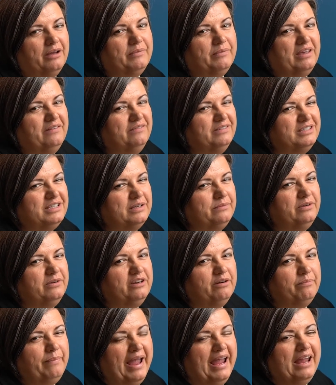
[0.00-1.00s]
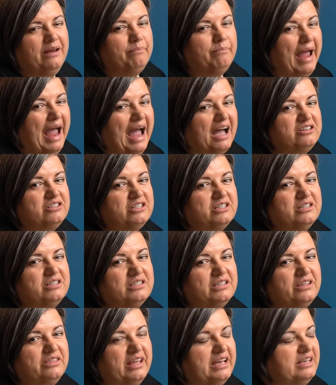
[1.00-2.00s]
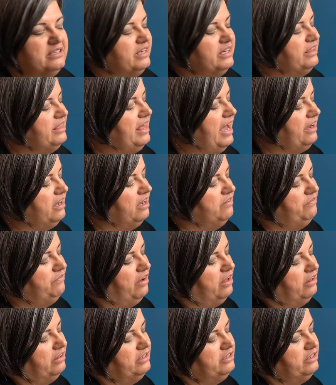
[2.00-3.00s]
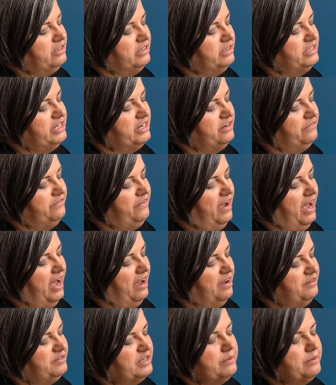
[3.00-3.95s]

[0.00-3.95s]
Even some of your pain patches and things like that can fall under tier 5.